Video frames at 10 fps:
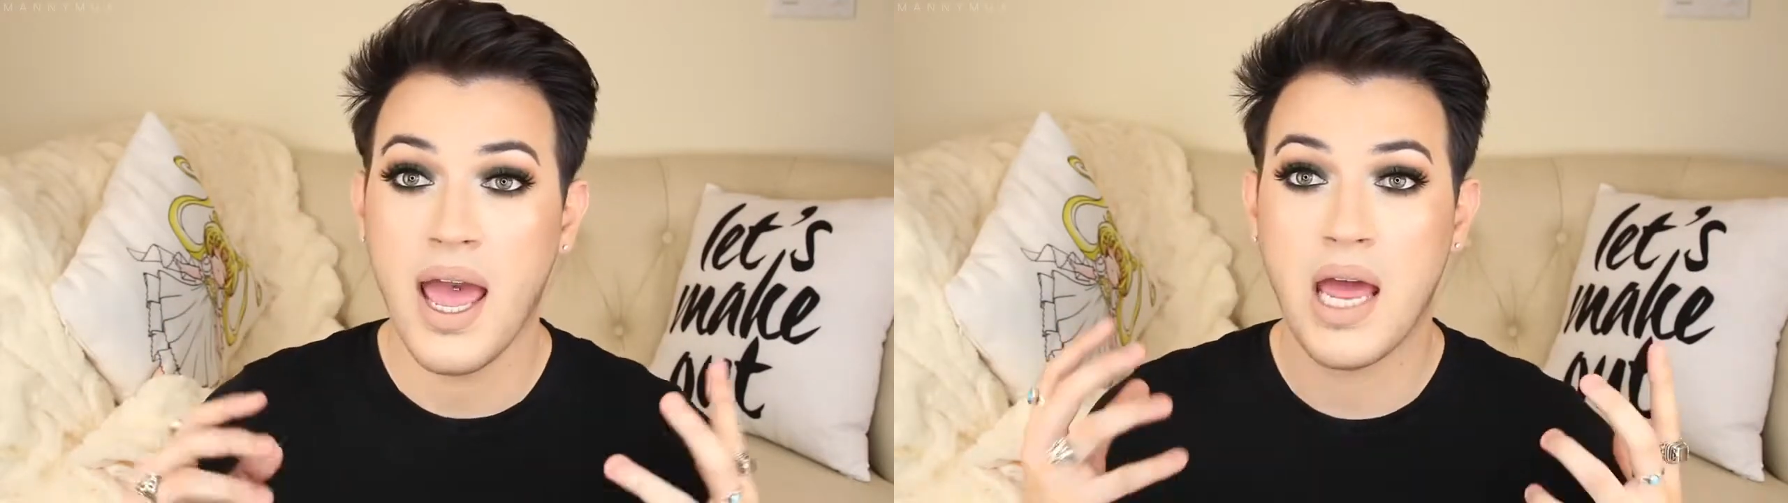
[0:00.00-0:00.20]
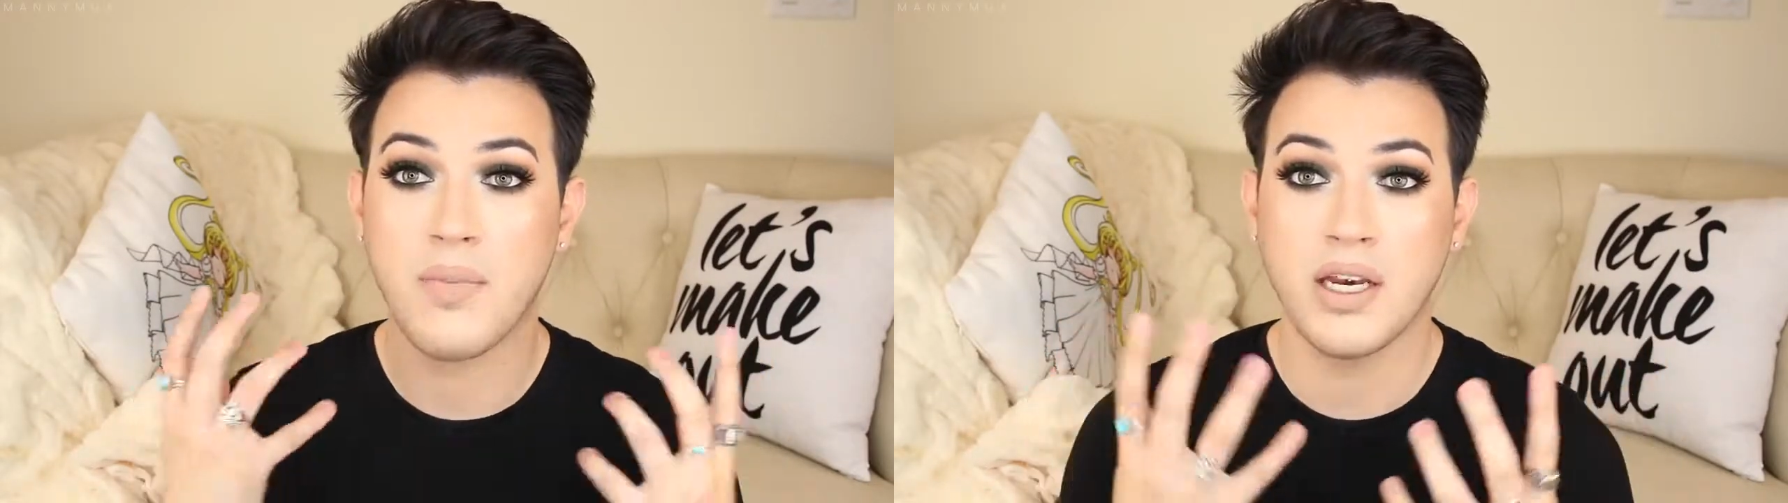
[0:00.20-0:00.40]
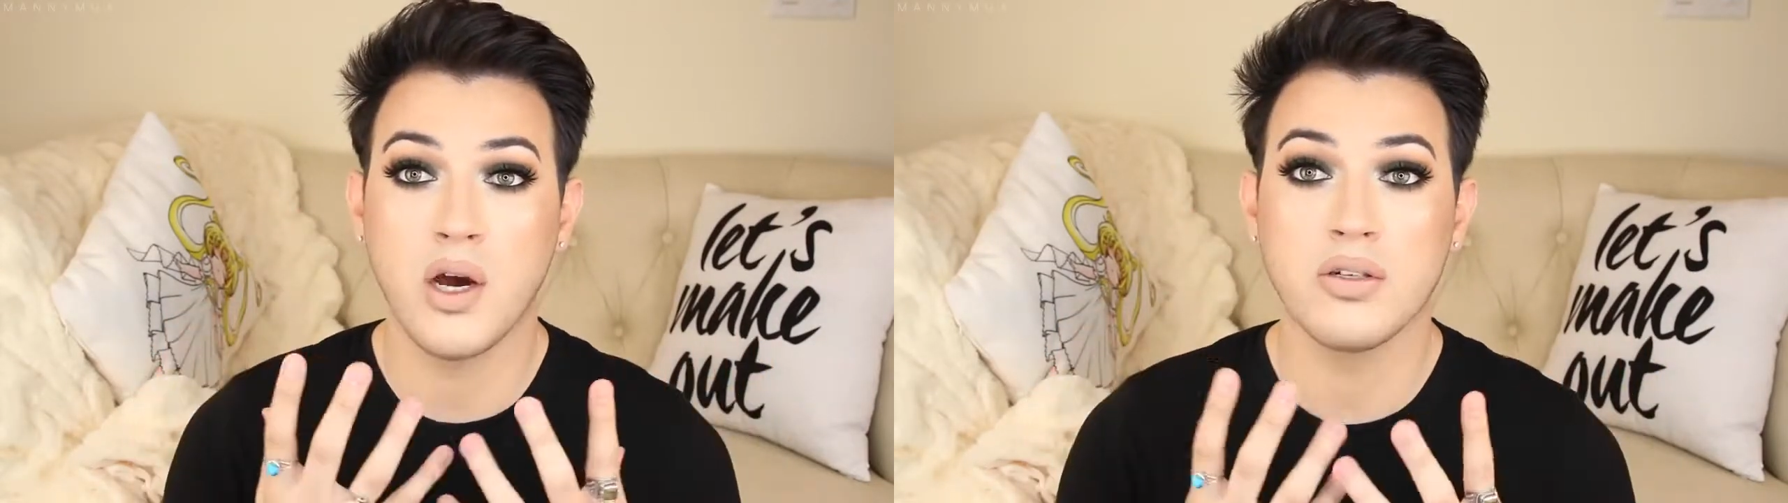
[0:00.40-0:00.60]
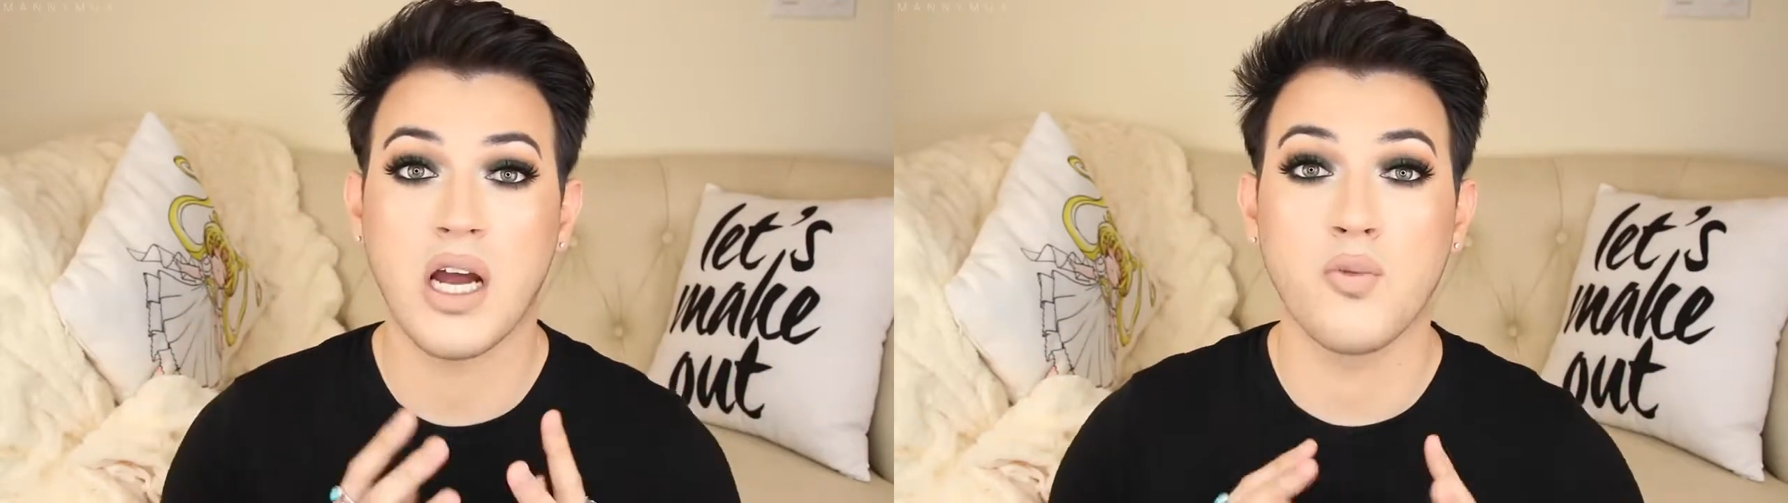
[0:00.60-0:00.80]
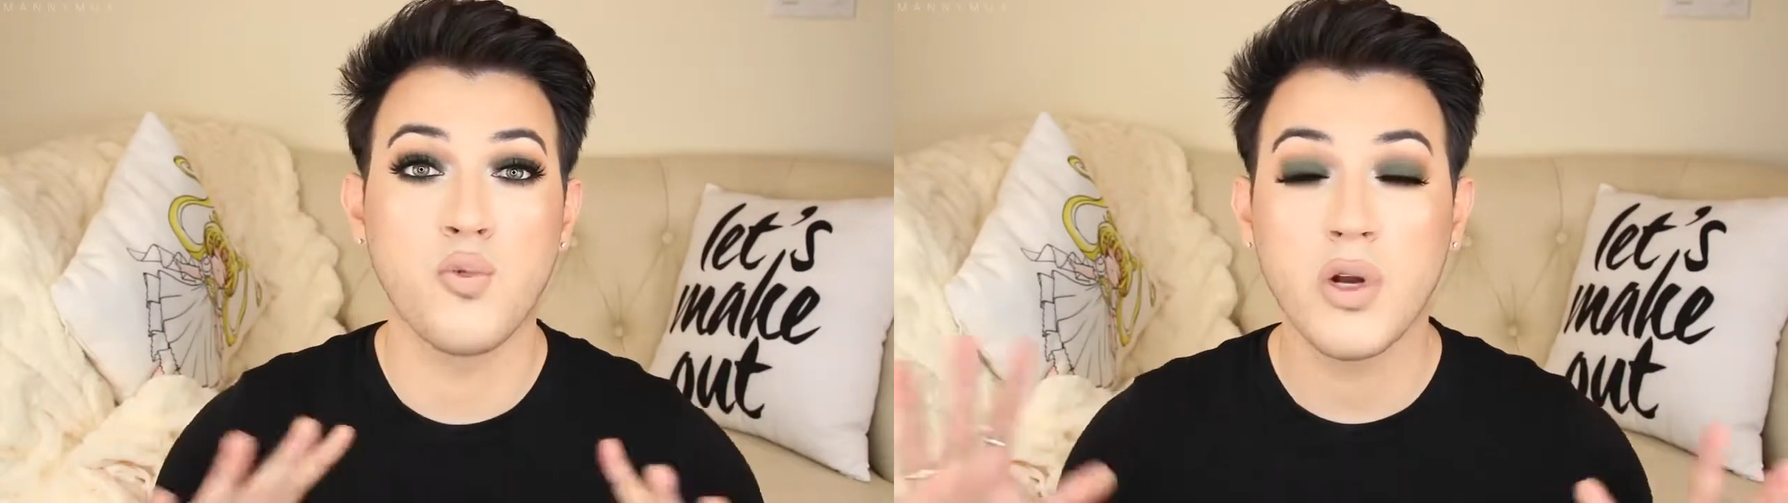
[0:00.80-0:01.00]
and my nose
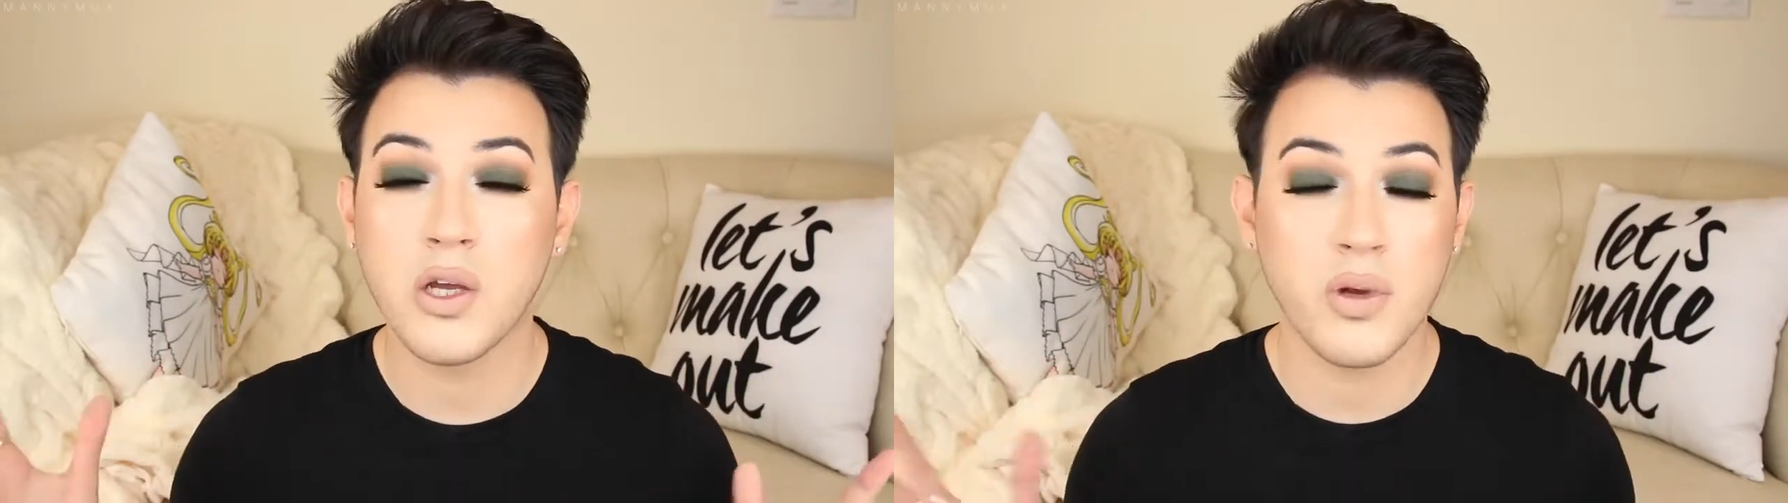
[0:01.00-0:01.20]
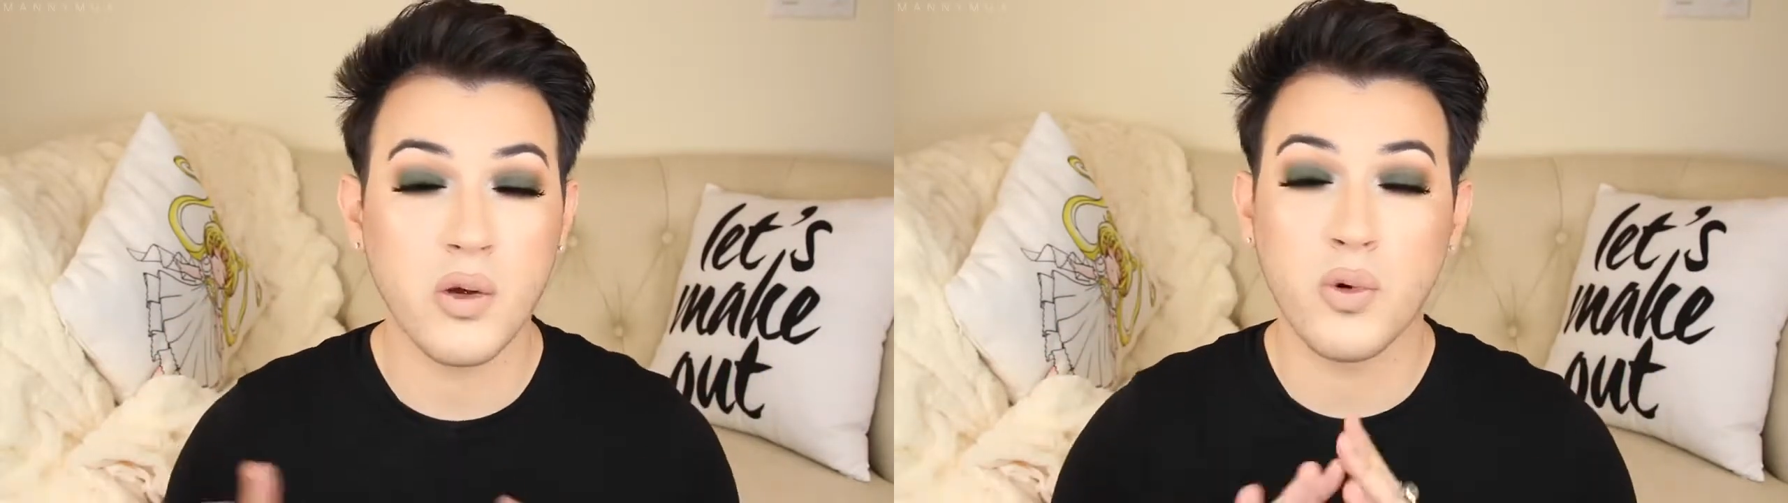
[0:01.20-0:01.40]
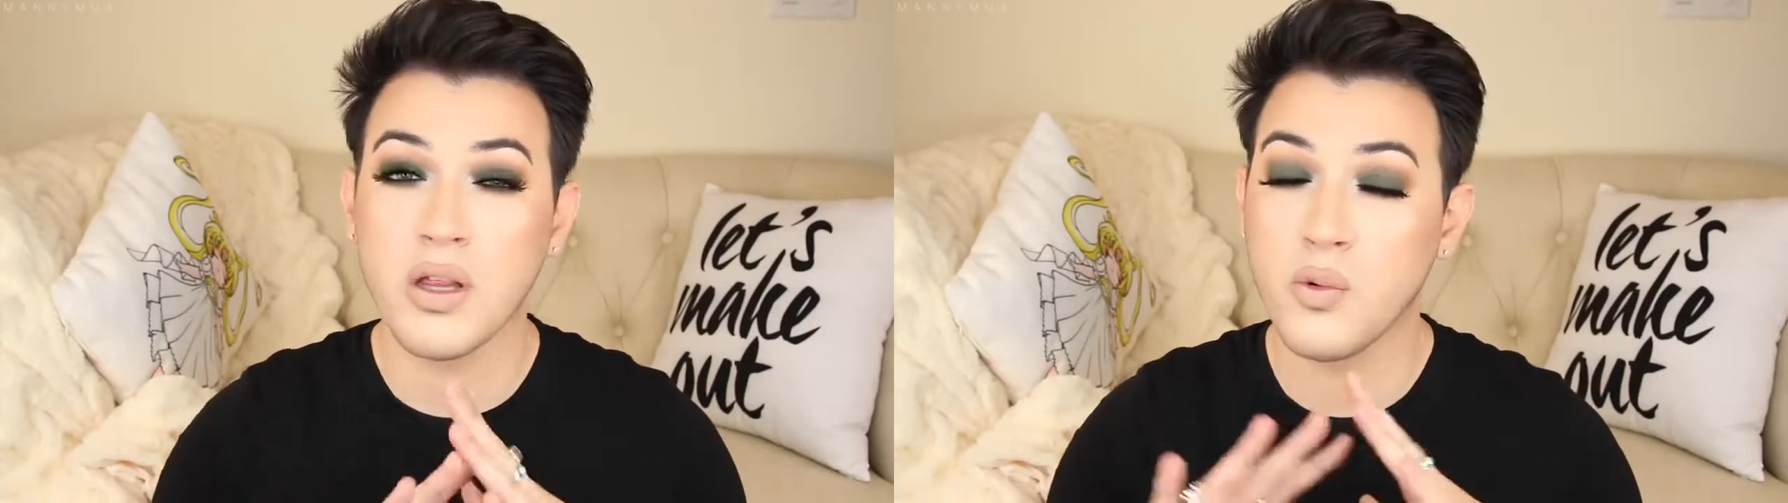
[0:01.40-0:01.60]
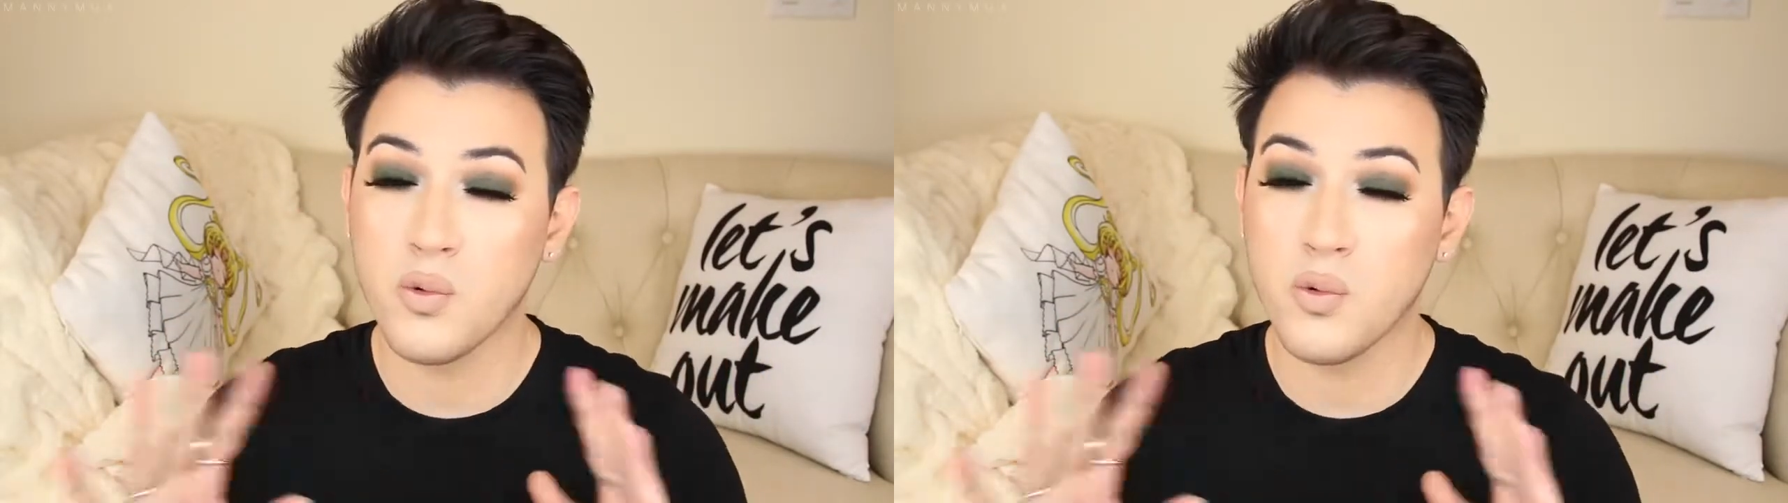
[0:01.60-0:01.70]
got really, really, really,